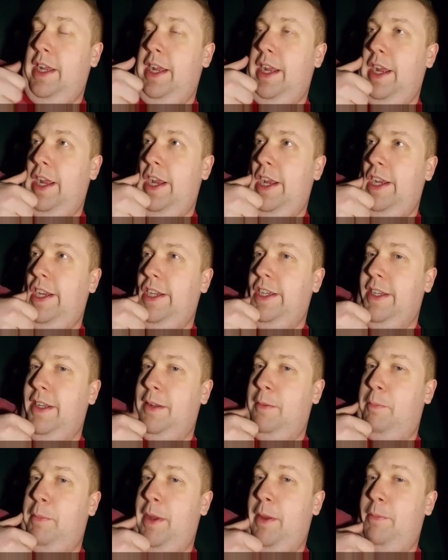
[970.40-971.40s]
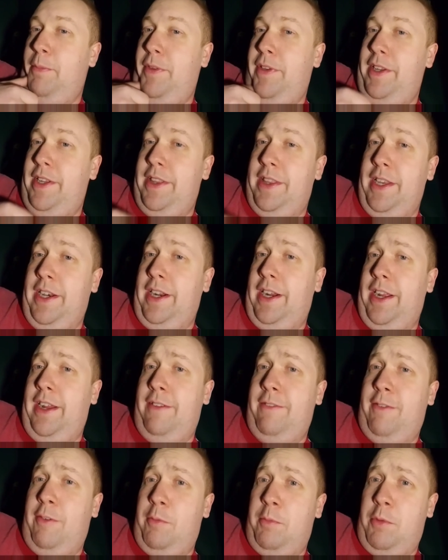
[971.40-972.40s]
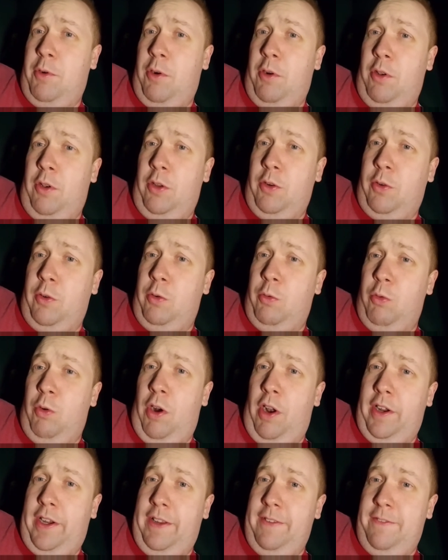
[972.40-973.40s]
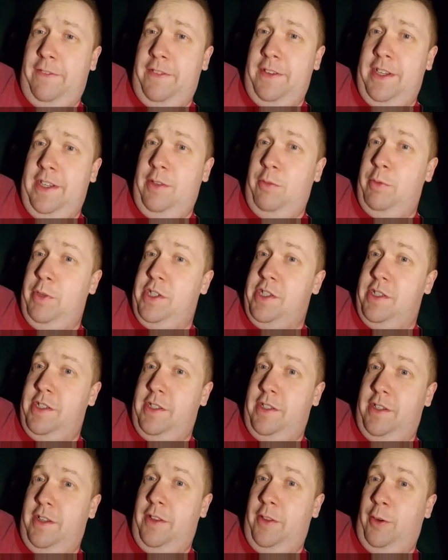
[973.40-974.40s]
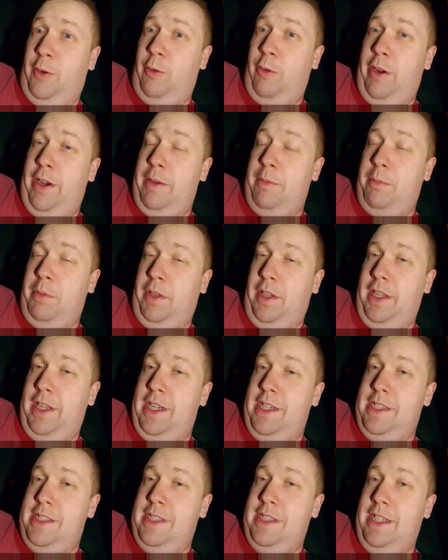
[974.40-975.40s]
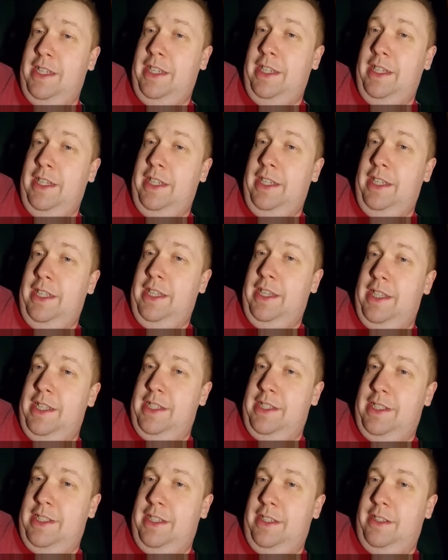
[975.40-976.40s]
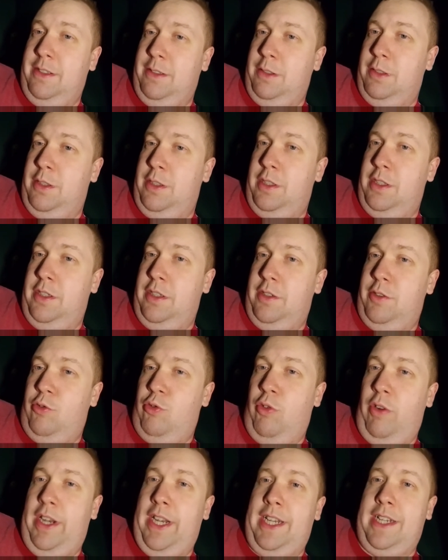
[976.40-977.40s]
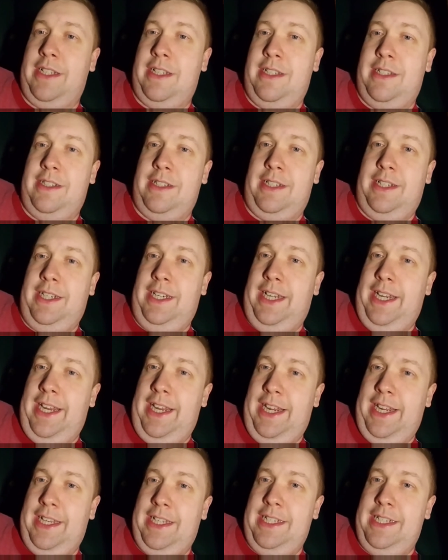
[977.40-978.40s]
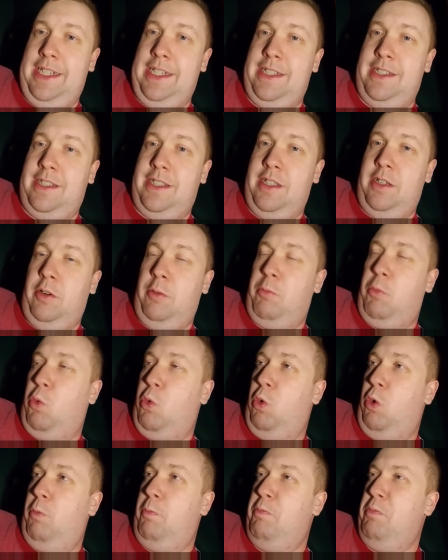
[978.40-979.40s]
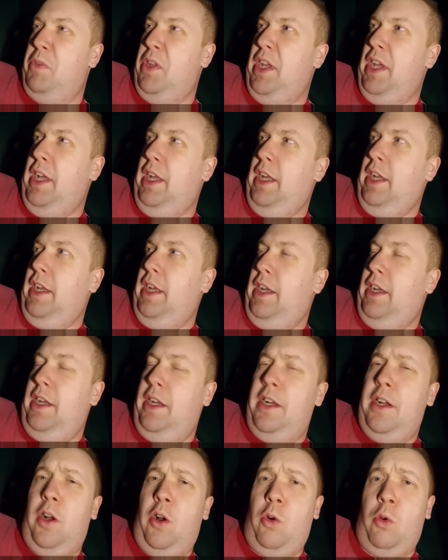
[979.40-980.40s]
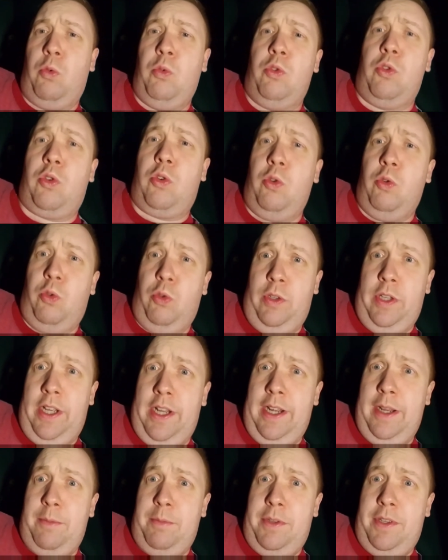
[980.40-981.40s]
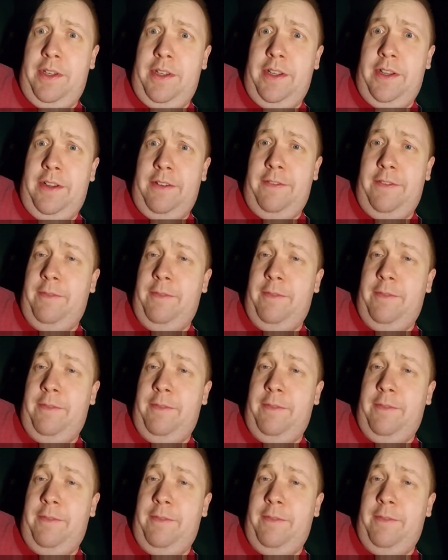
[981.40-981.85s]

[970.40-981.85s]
a Pepsi that I got from our local Rocket Fizz, which is another great place that sells drinks and candies that are more old school type stuff.